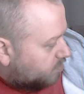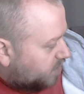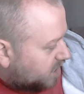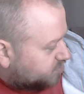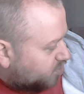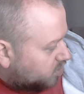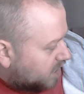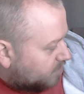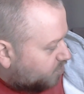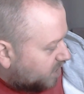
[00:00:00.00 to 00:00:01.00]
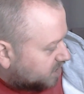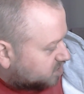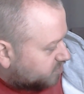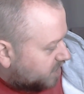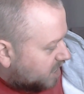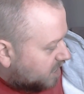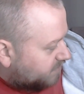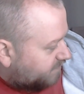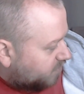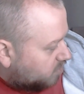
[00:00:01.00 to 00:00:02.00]
PS button and PS3
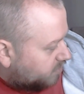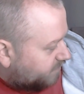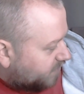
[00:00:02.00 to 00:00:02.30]
and 4 and